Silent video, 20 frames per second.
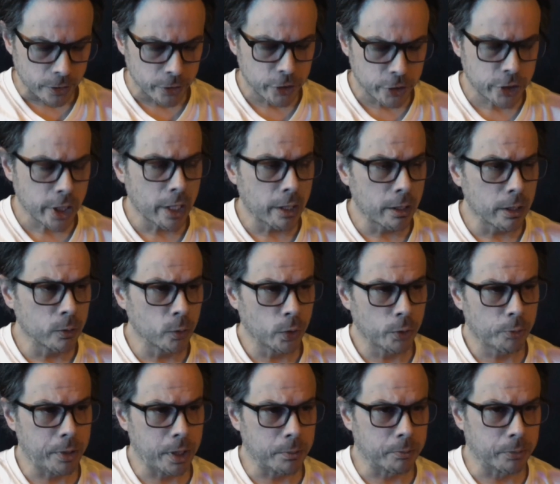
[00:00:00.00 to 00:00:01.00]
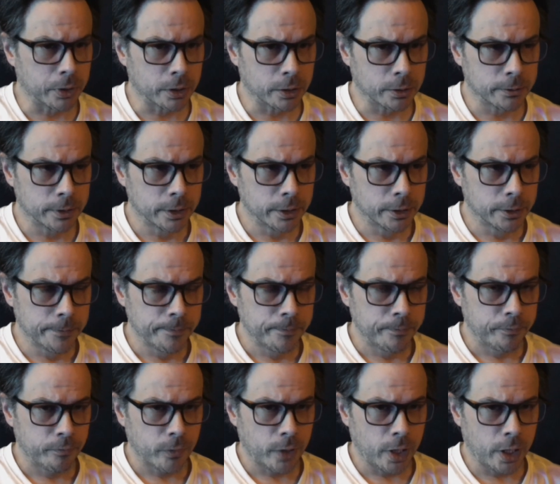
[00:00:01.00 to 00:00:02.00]
sharing with people
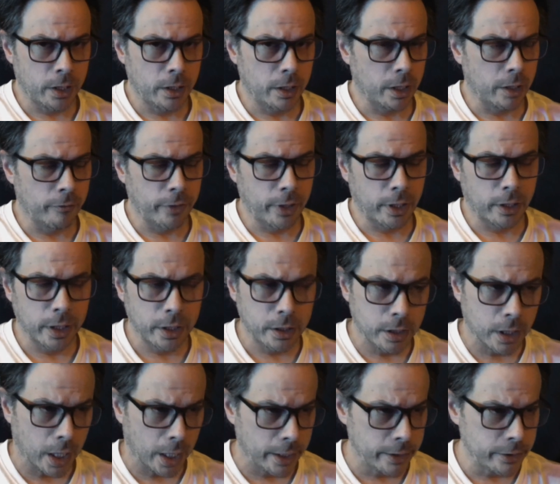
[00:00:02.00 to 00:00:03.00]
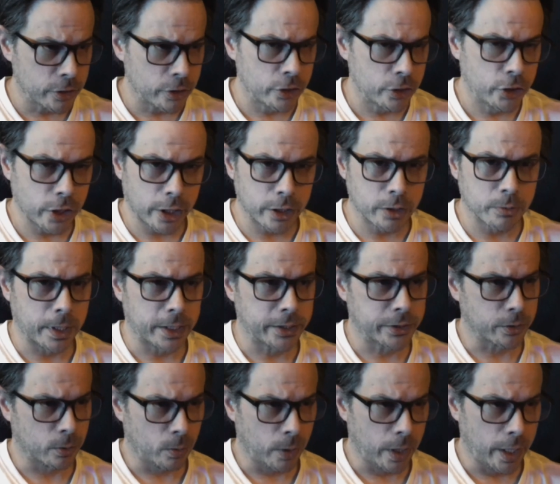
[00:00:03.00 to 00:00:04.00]
in a very
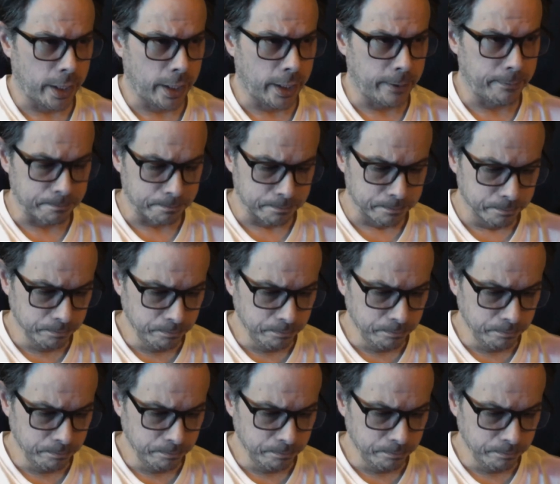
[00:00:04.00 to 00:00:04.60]
non-judgmental way